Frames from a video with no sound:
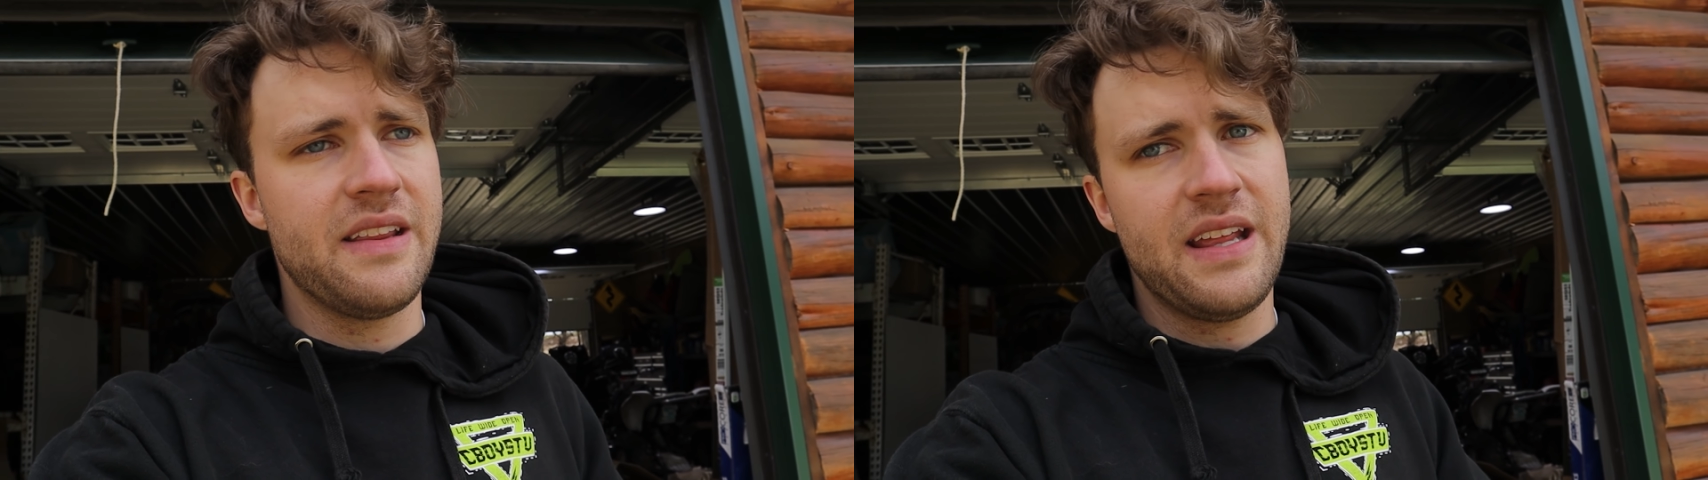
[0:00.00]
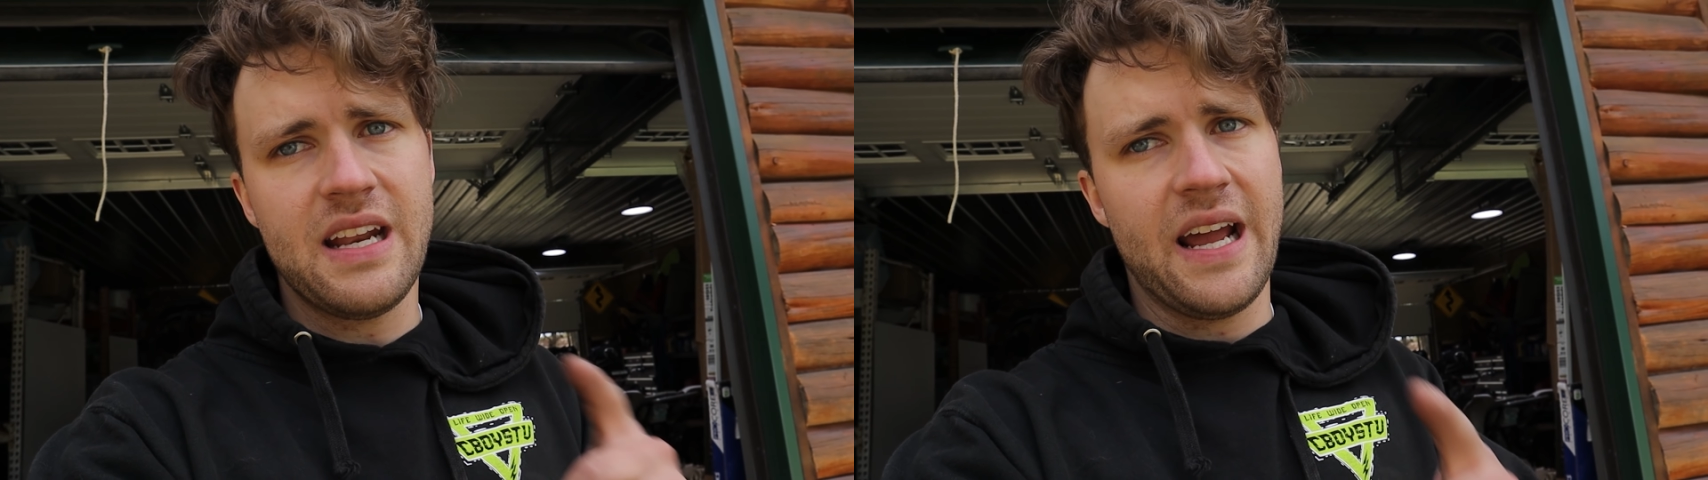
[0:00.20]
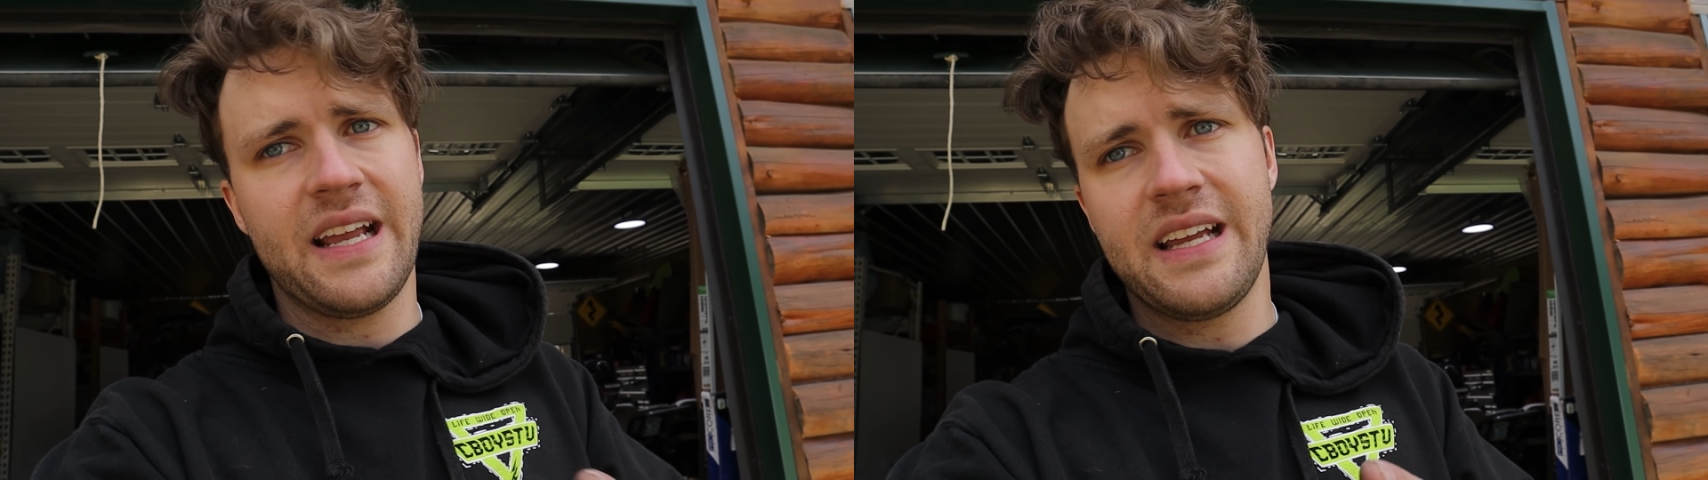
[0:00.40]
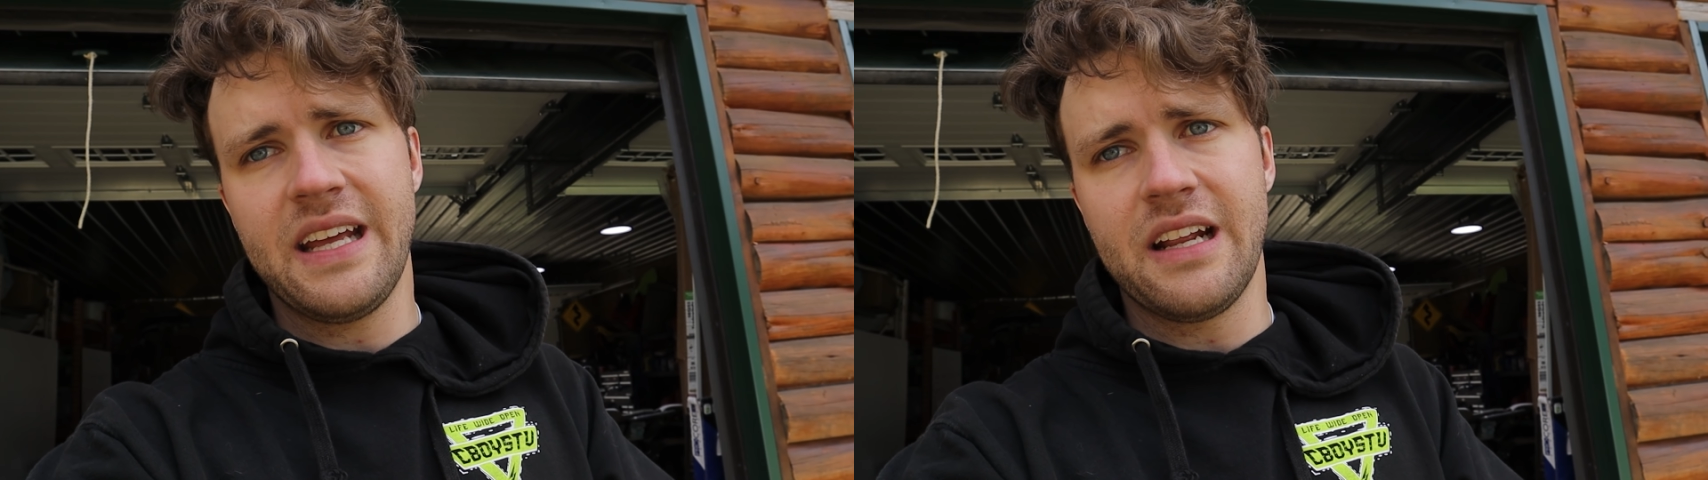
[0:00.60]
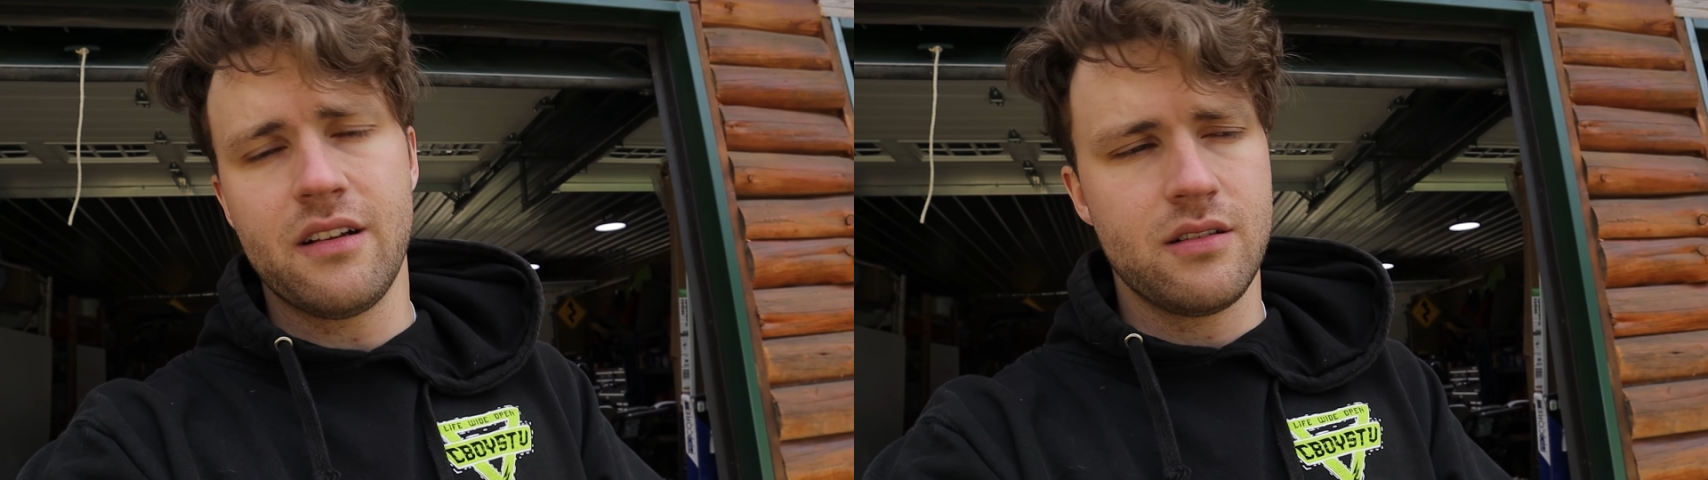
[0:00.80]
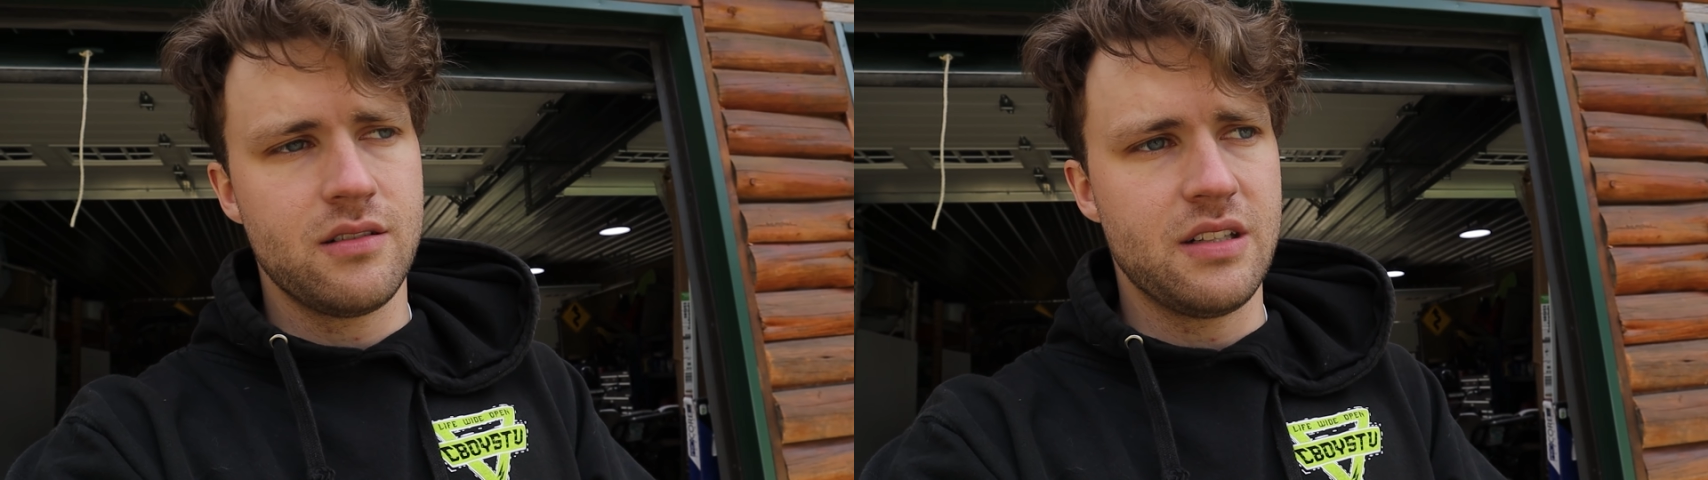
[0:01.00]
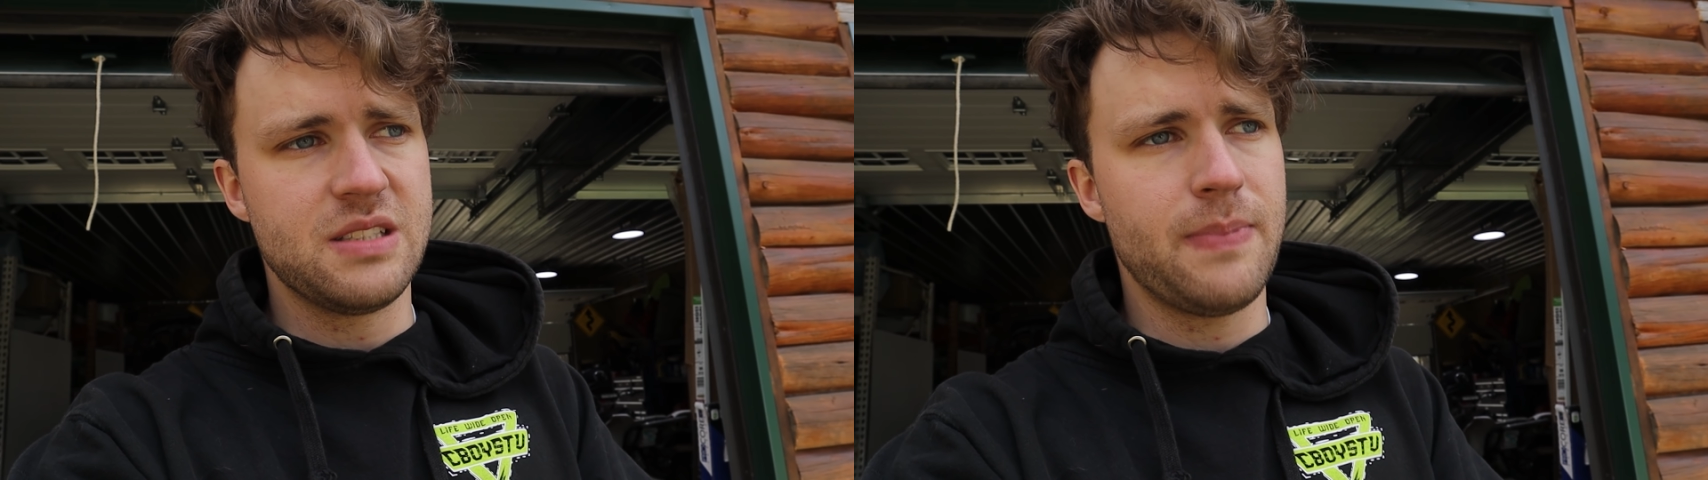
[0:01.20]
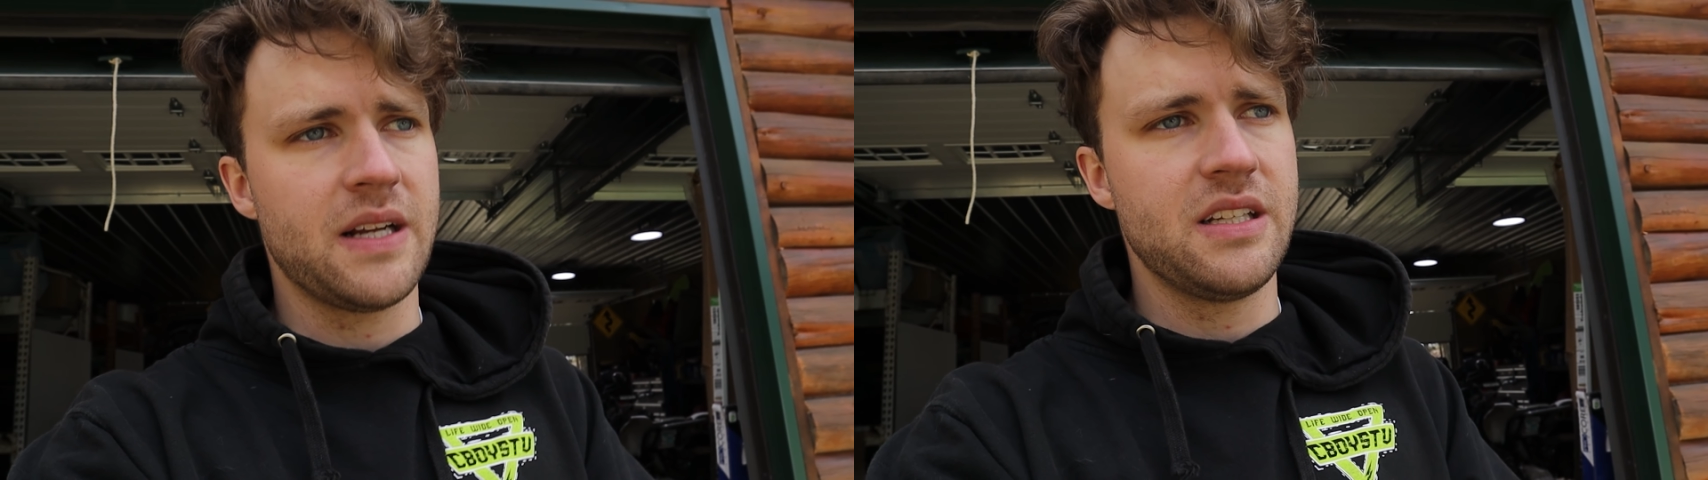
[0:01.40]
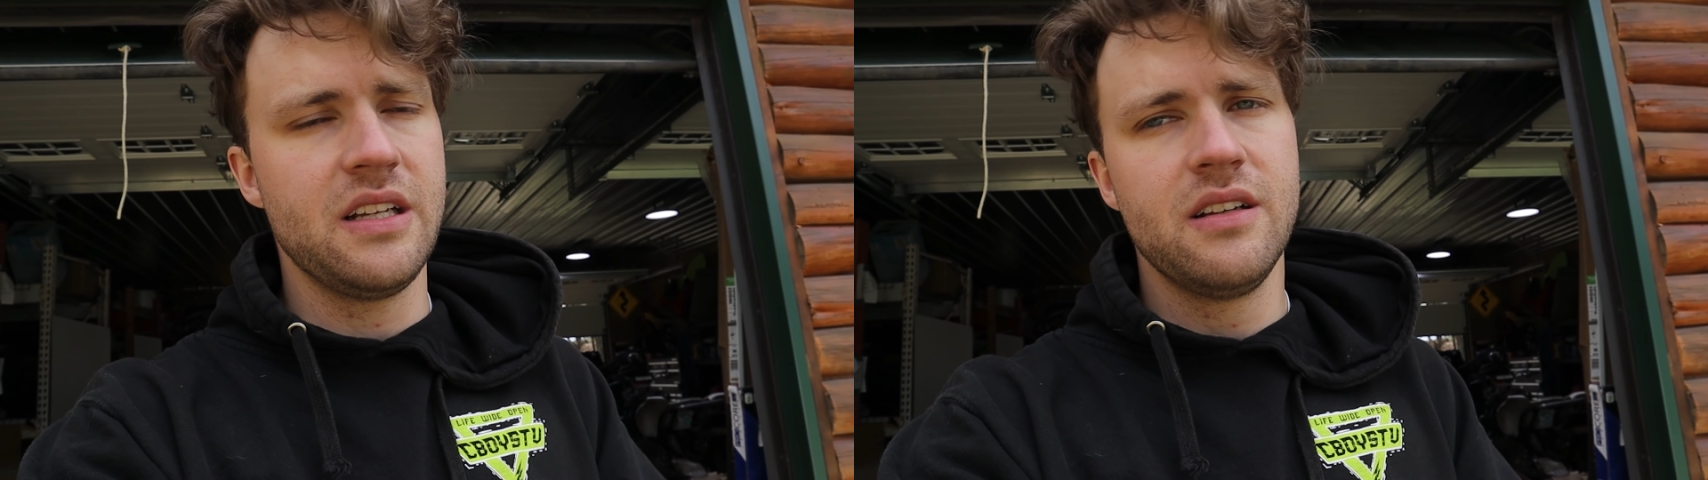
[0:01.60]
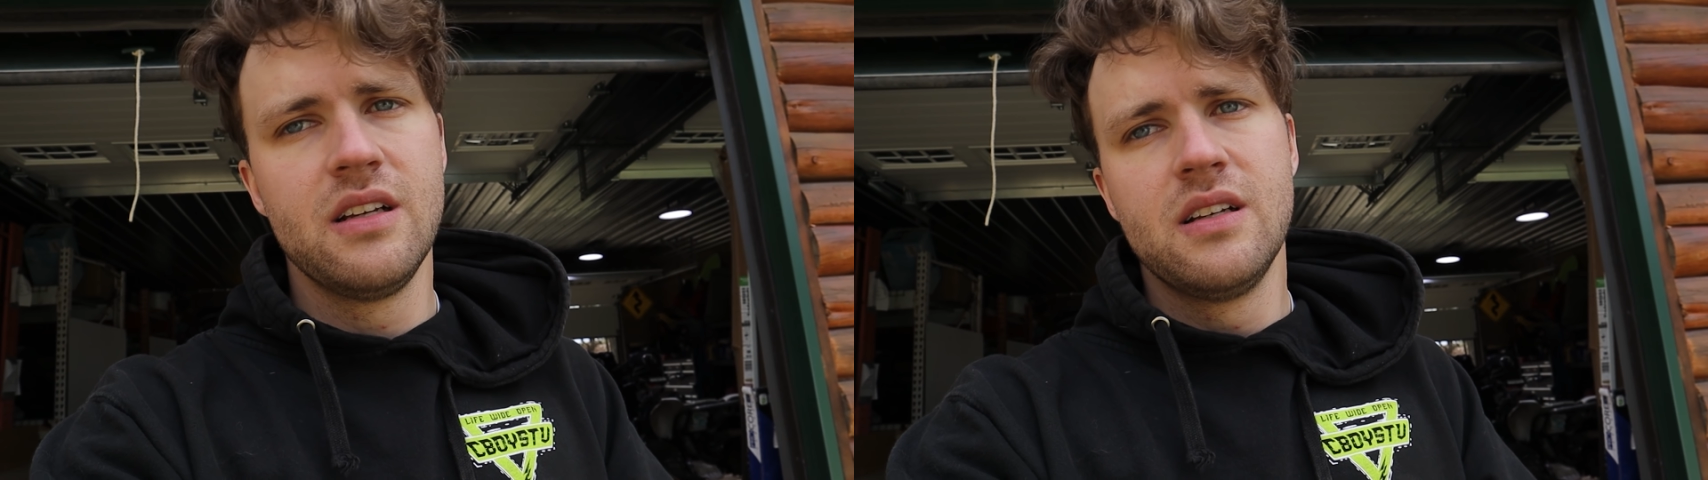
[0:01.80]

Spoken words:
then I can get it inspected